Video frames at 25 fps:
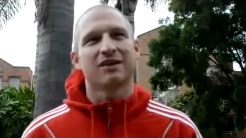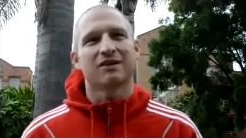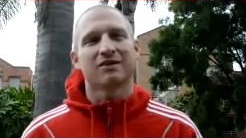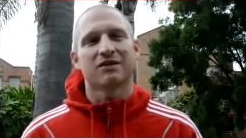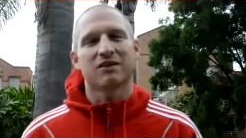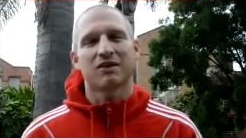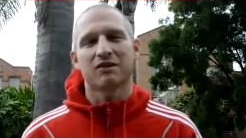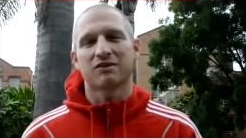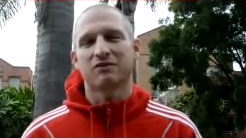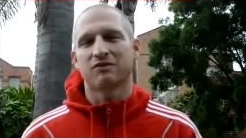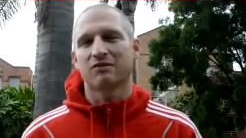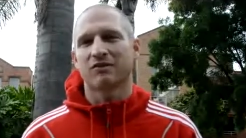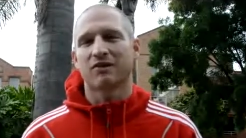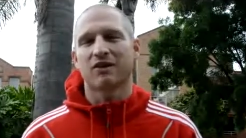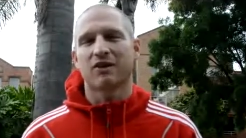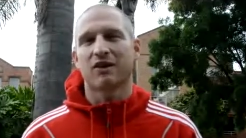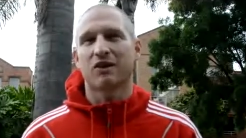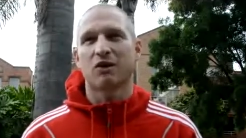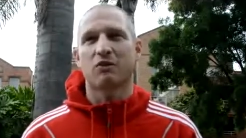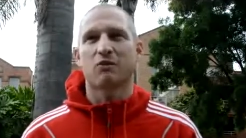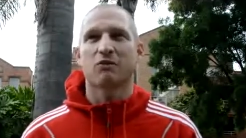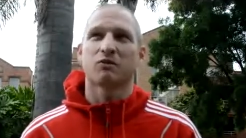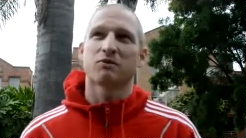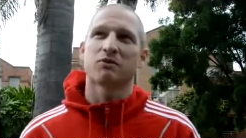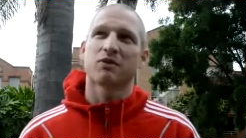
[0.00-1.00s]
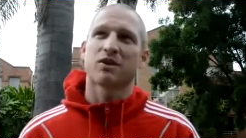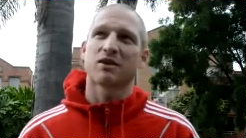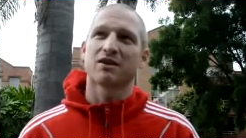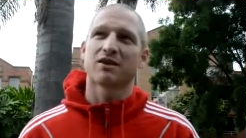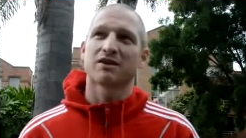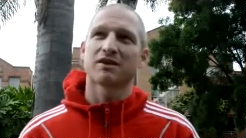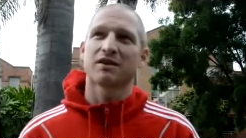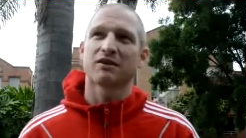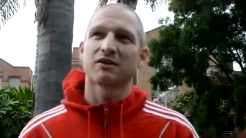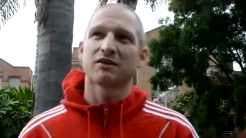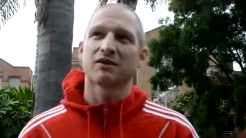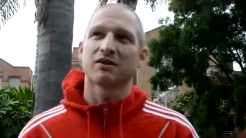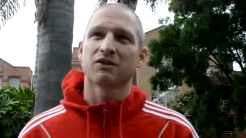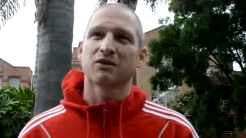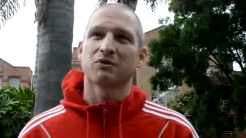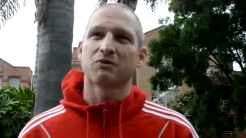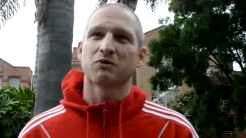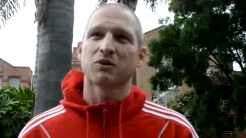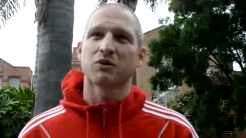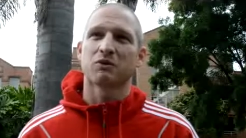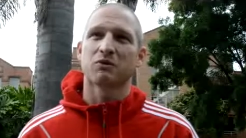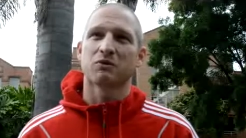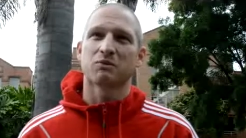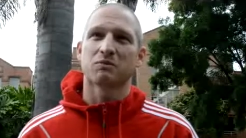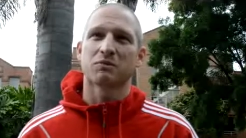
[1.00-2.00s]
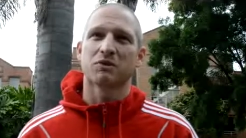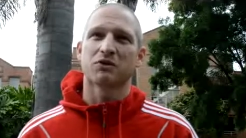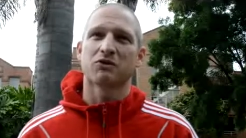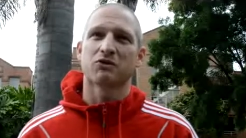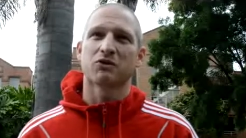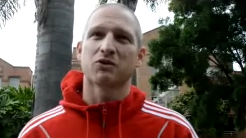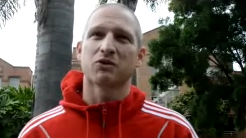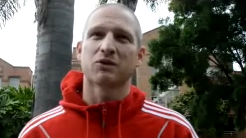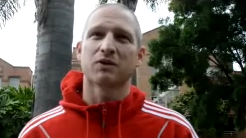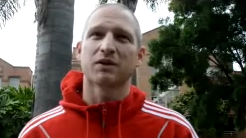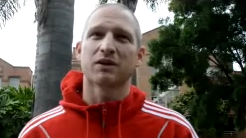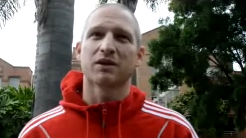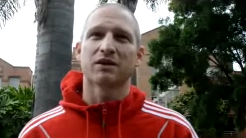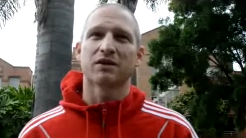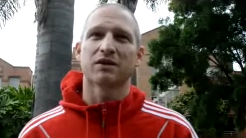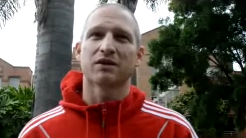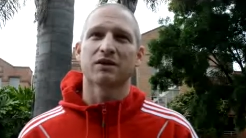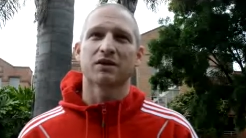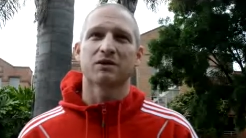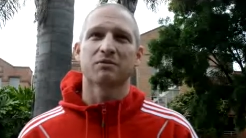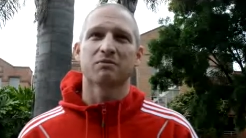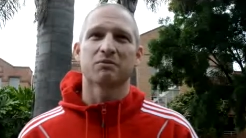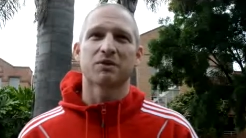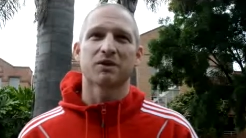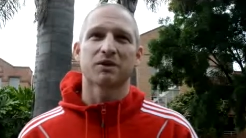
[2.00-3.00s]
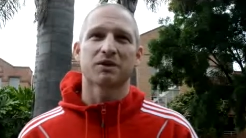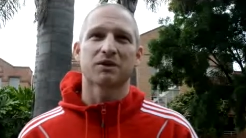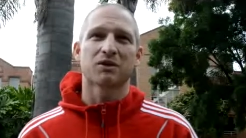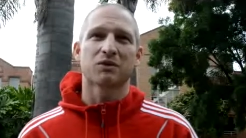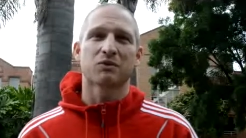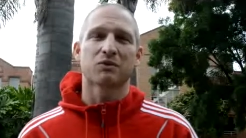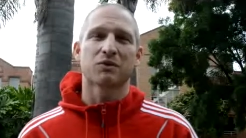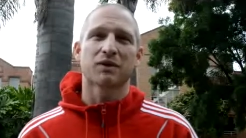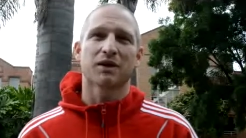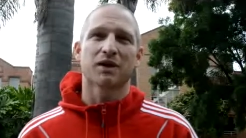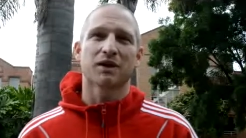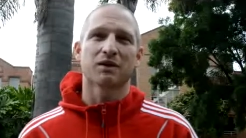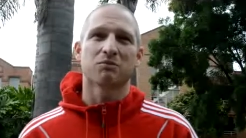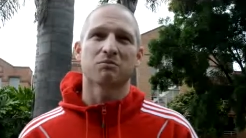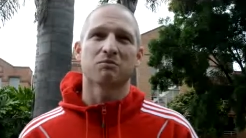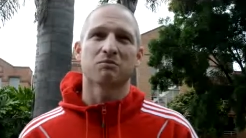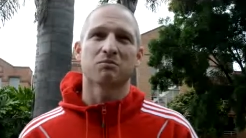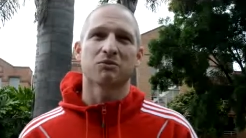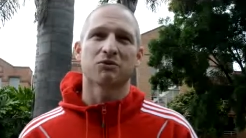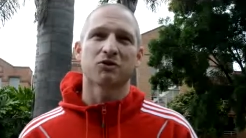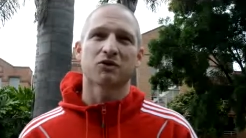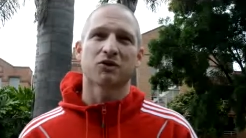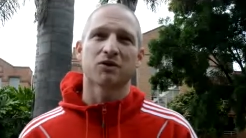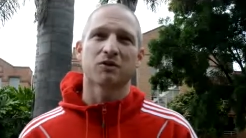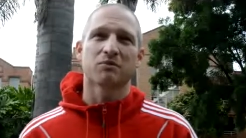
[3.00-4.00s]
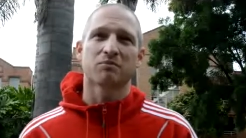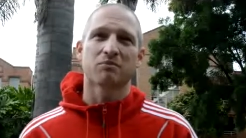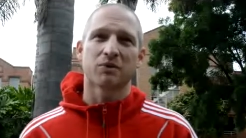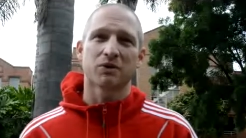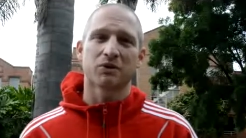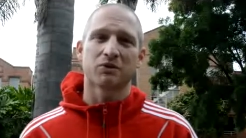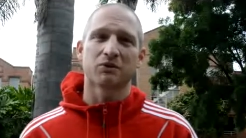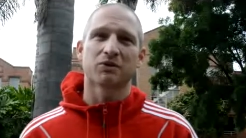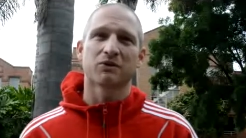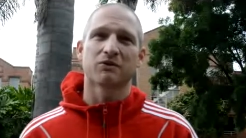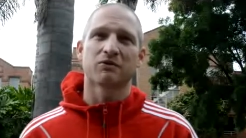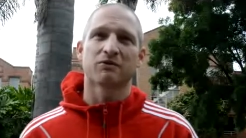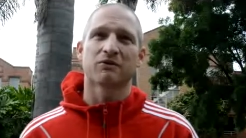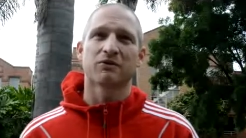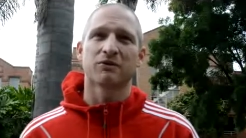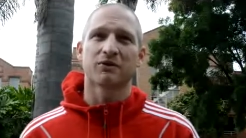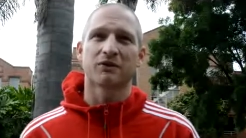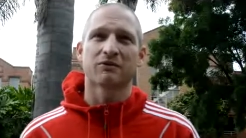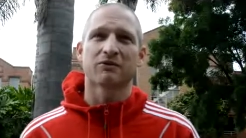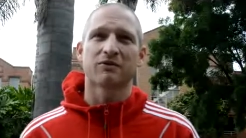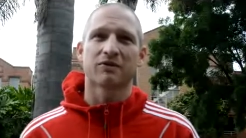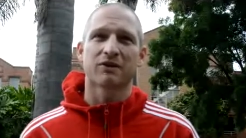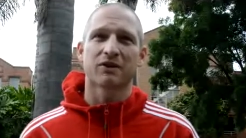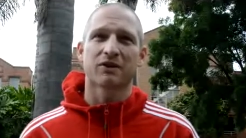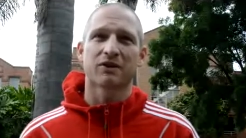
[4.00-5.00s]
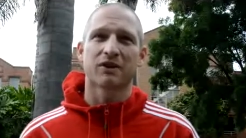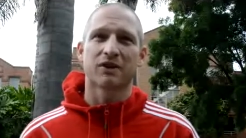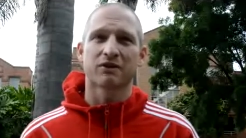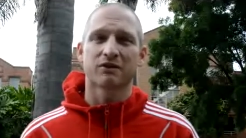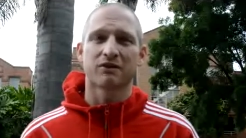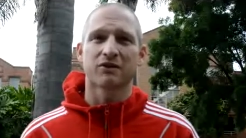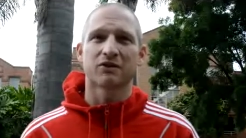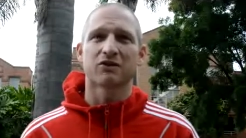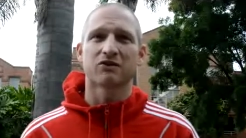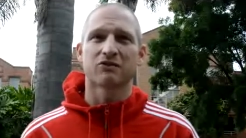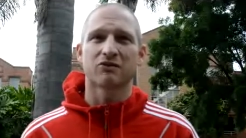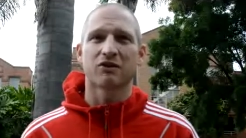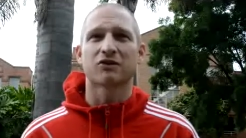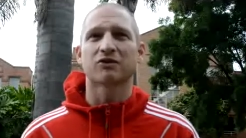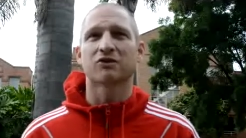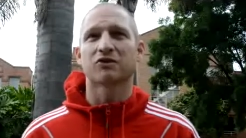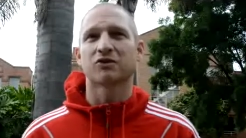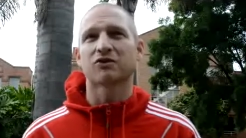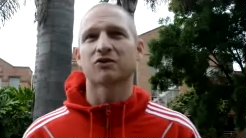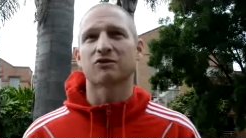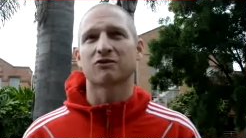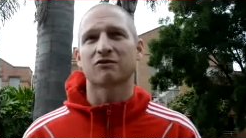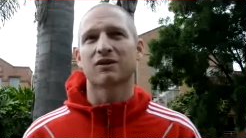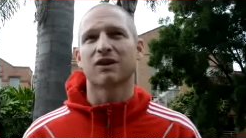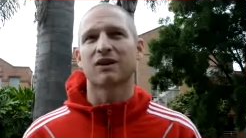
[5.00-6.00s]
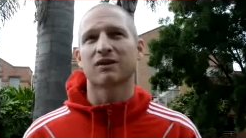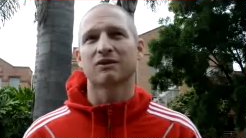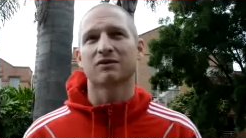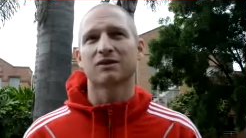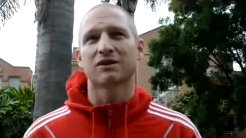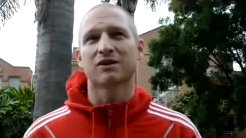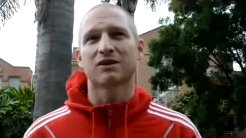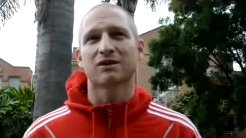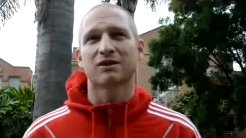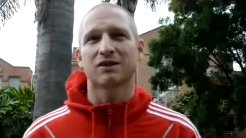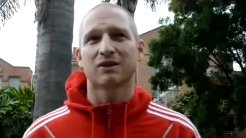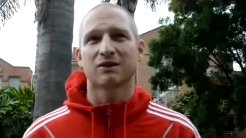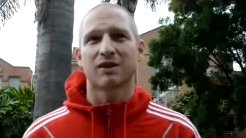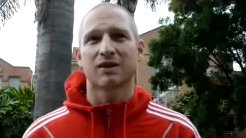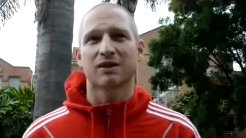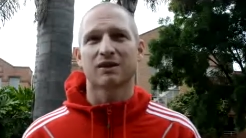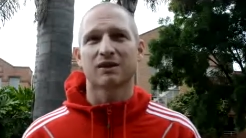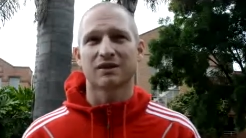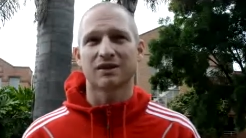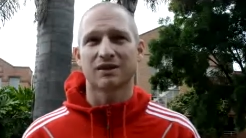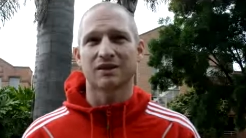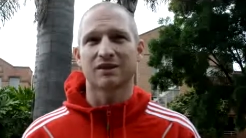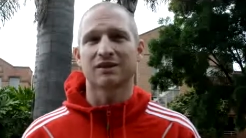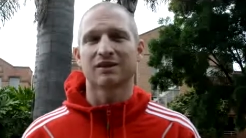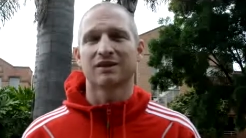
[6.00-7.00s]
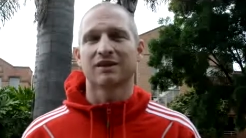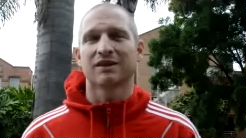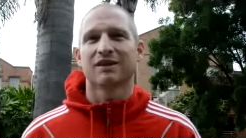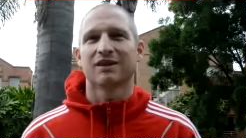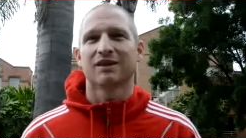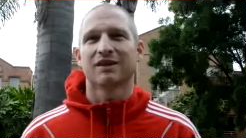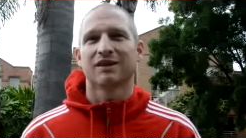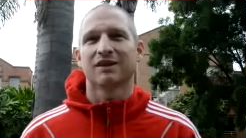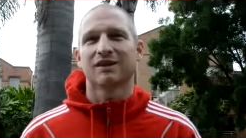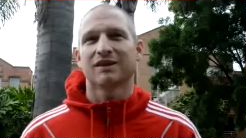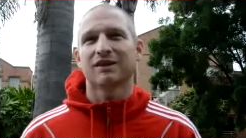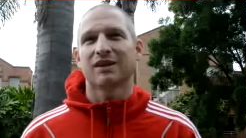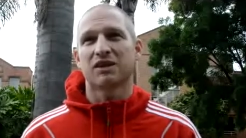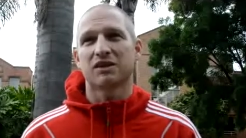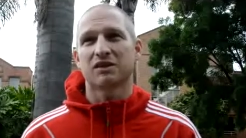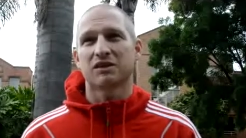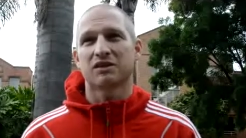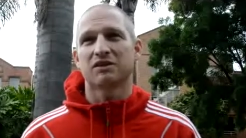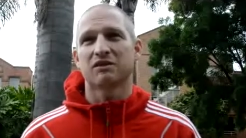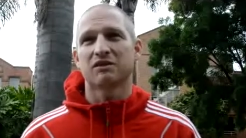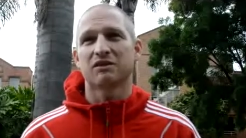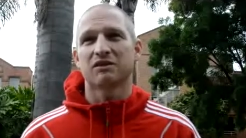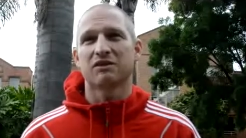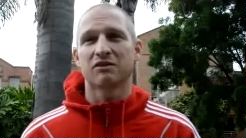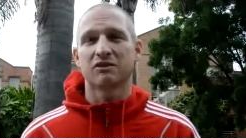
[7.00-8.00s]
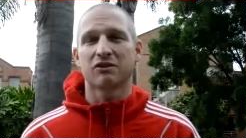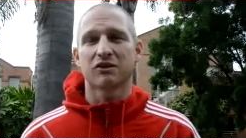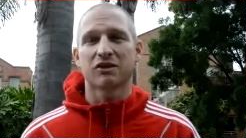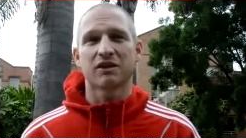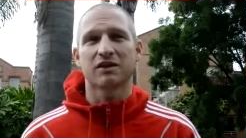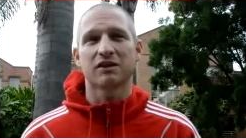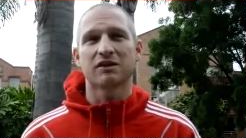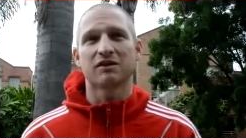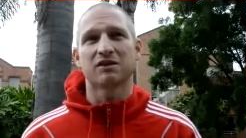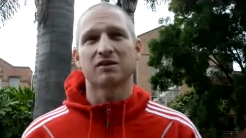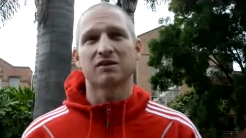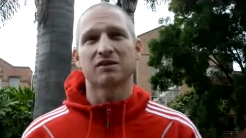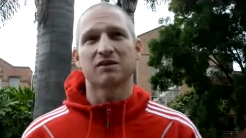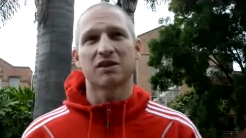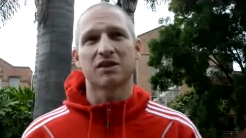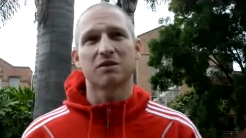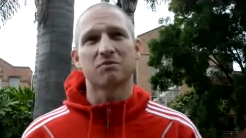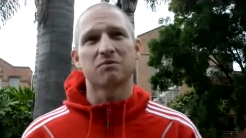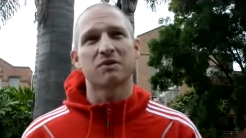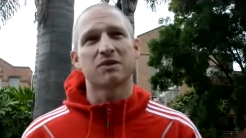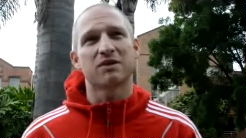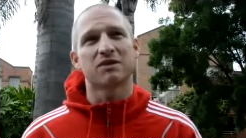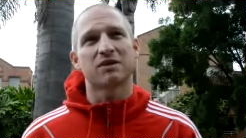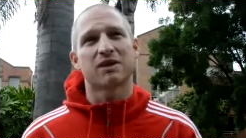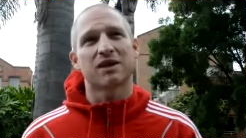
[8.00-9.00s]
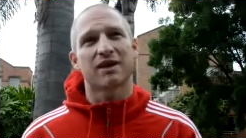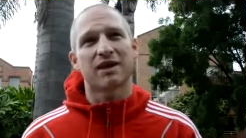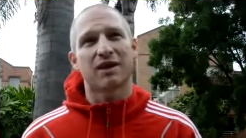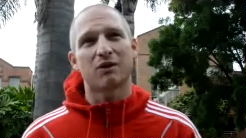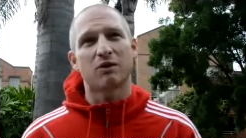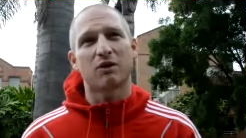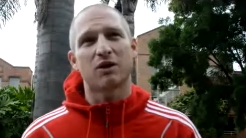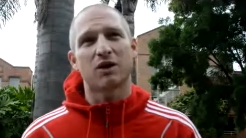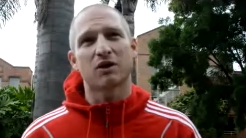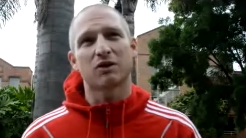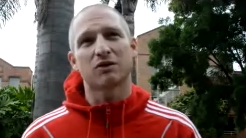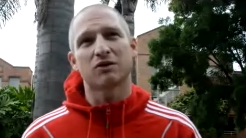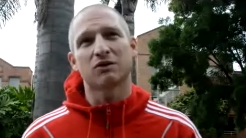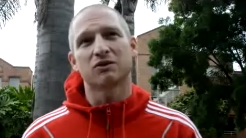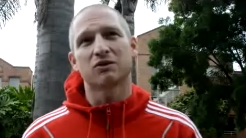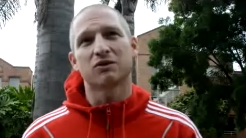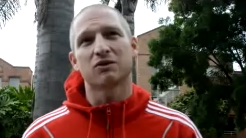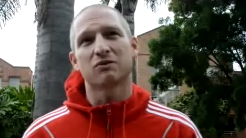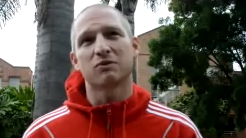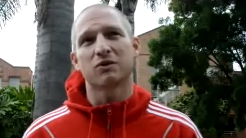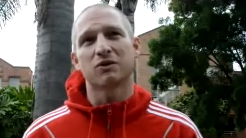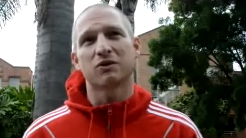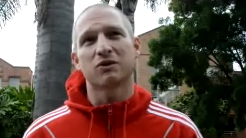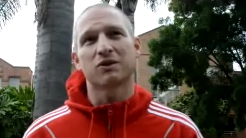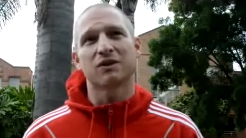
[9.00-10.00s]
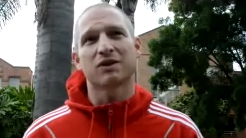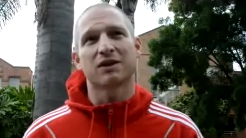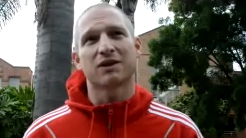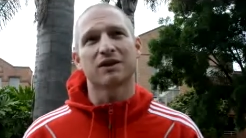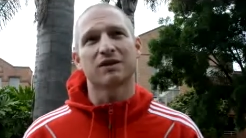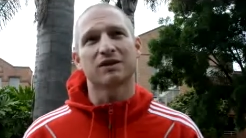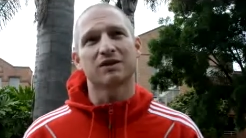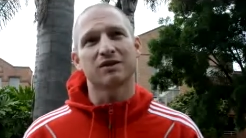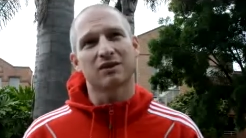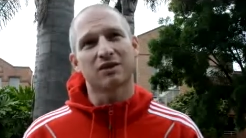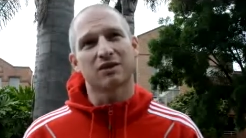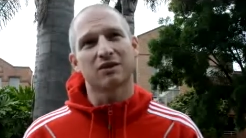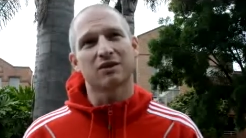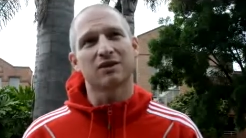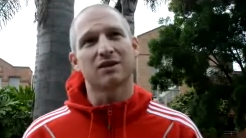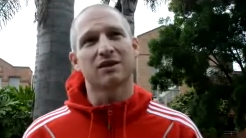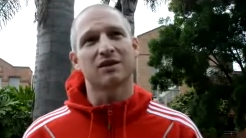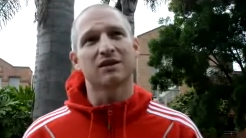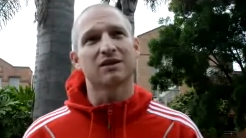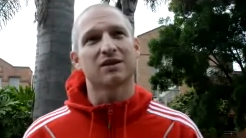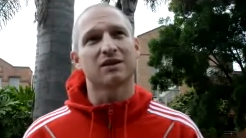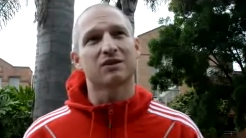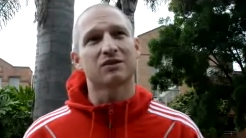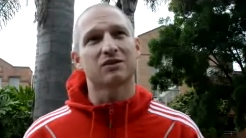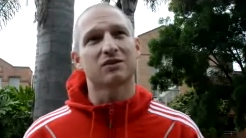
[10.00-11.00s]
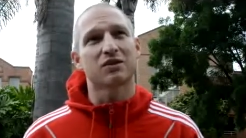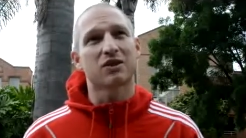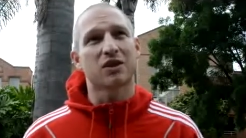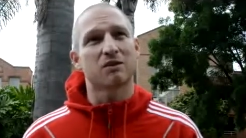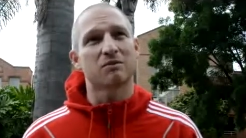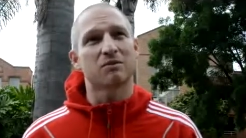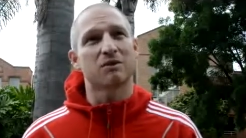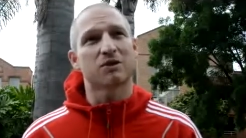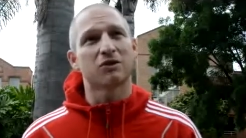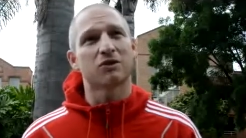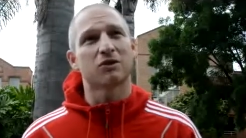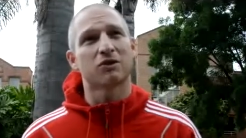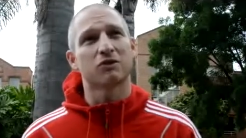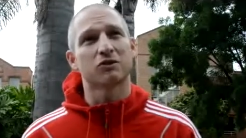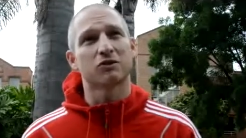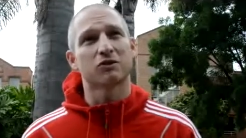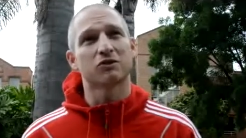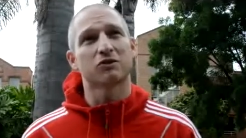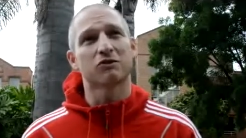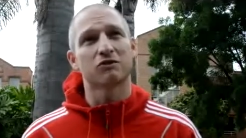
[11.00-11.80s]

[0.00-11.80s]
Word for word: There's I, there's nothing that we would be doing in the Olympics that we hadn't tried to build the, the, the kind of the structures around it. So actually, yes, looking deep into how I could communicate so that it doesn't come across as